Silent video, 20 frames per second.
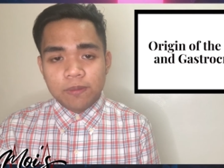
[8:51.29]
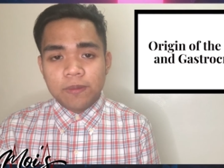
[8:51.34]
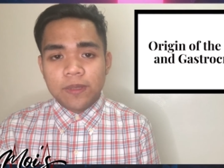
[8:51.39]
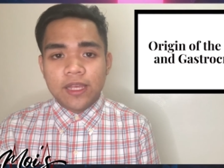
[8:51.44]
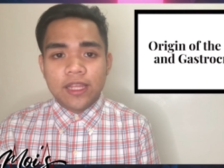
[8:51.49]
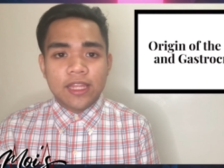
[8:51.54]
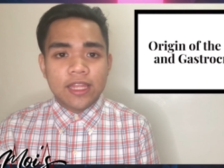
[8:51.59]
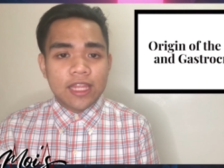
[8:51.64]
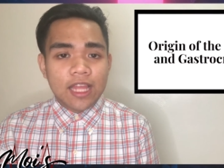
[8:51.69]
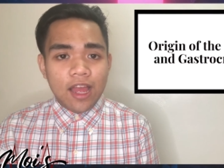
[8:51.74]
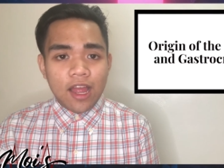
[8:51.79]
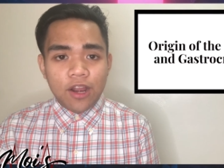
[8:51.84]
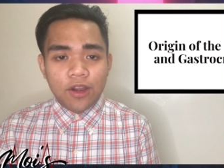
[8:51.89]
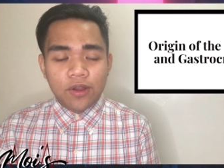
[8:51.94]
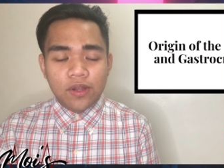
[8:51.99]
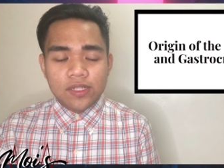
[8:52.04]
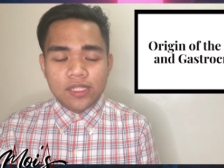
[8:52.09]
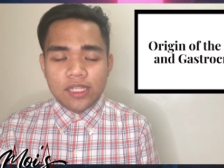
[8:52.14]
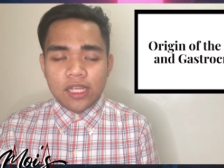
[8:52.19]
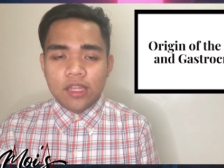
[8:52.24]

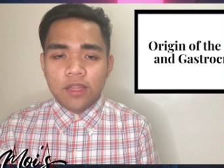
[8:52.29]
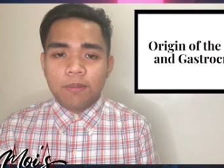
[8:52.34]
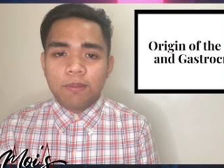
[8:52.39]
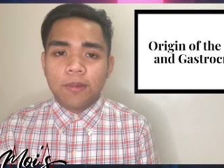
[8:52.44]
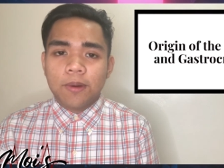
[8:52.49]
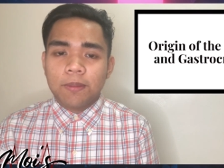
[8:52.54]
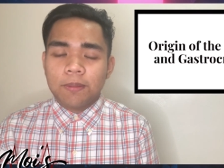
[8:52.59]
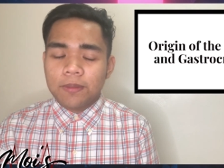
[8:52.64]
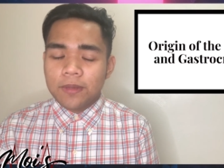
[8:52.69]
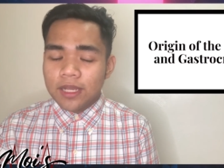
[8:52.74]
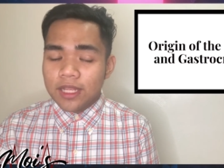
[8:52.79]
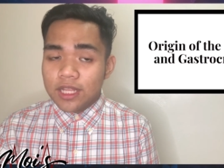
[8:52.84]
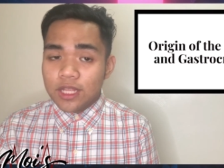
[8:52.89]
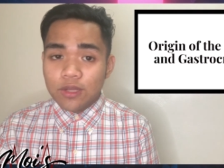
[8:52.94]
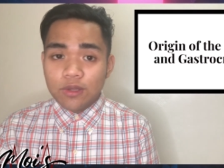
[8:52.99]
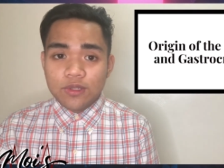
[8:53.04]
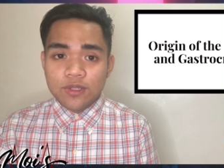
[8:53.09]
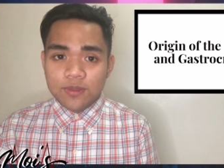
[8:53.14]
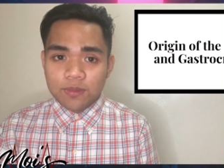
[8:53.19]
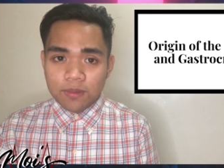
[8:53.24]
plantaris, and the
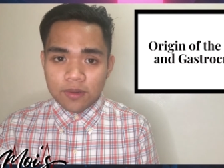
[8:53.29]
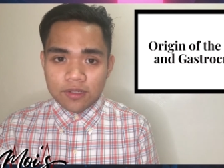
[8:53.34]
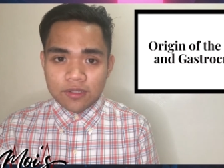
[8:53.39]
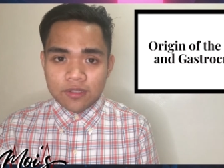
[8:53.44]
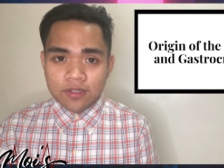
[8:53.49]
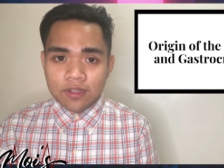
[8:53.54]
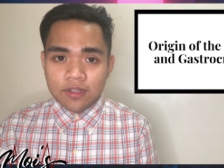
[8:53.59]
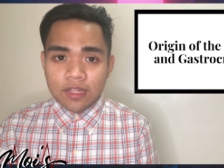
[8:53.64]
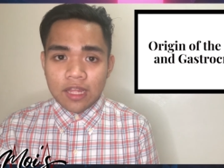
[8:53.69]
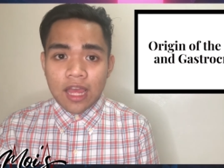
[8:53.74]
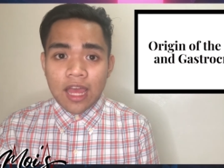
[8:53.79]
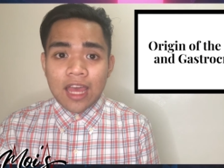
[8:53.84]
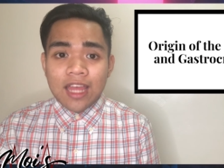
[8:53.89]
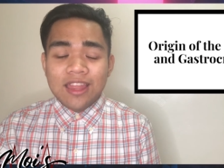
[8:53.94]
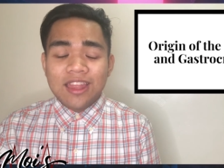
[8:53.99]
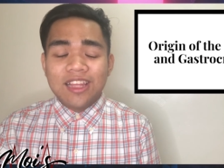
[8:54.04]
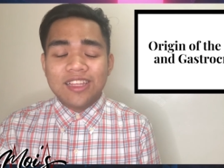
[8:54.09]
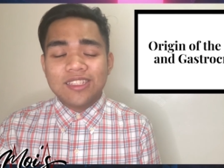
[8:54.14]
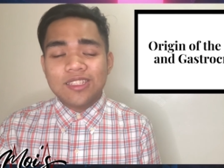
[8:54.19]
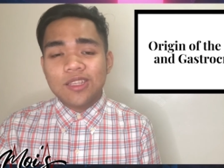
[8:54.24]
popliteus muscle
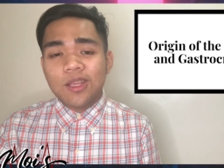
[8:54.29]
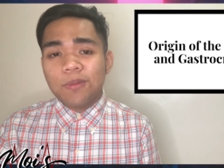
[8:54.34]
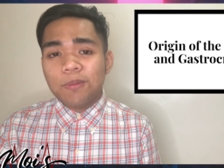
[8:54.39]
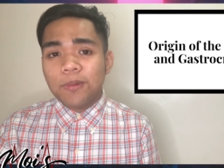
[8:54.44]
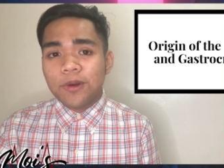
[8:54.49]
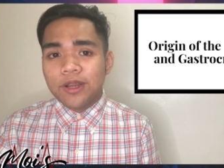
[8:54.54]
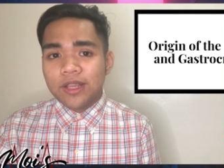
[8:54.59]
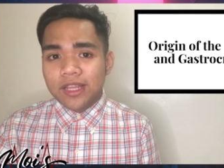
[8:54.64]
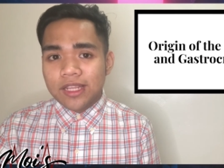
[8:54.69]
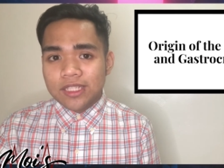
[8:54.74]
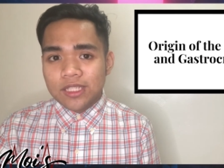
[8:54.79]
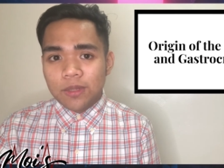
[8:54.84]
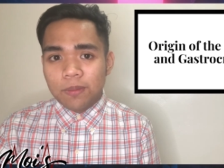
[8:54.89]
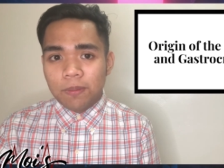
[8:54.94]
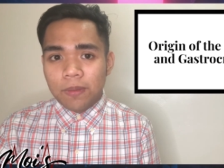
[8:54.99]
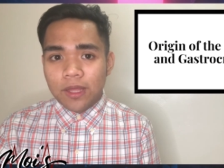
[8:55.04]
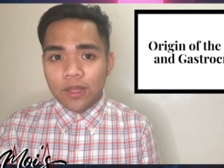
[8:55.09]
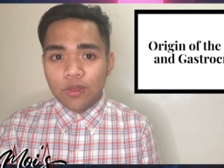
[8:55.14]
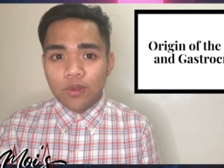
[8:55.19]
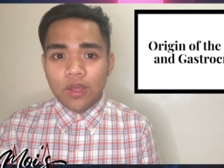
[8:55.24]
does not
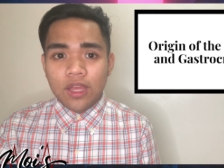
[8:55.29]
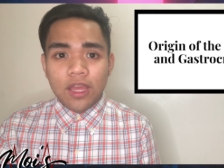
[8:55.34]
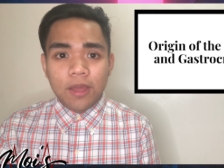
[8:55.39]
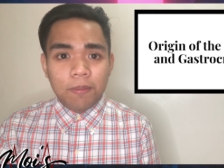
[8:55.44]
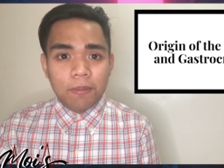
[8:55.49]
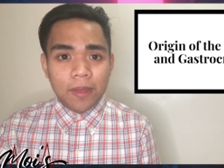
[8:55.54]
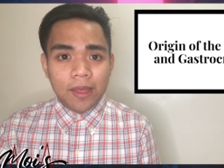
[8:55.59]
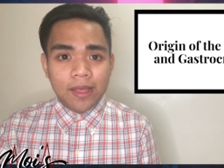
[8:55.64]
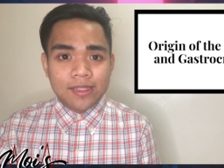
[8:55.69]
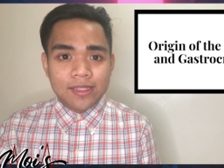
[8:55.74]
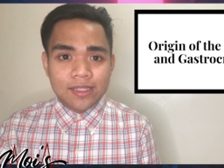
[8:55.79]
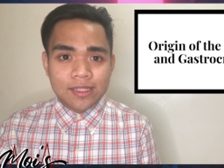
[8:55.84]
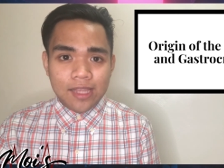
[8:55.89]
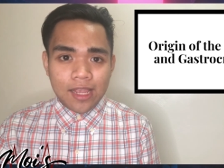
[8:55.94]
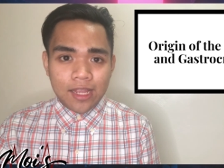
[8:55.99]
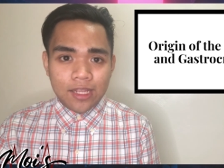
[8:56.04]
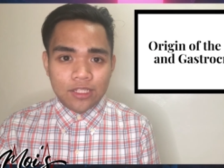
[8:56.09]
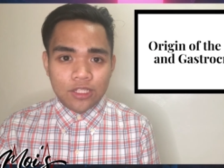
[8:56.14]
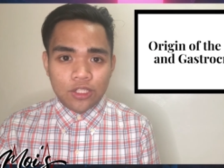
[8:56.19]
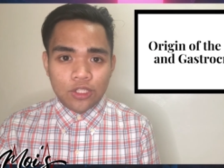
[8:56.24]
participate to hip
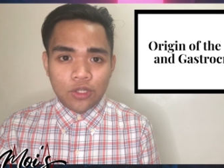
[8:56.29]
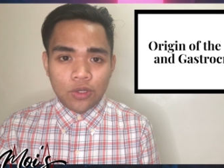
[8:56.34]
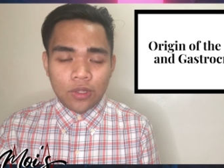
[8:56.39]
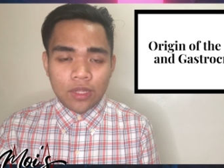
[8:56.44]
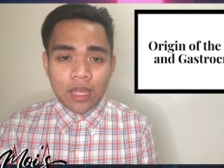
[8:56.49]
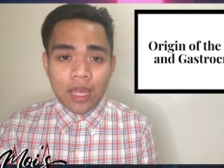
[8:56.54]
extension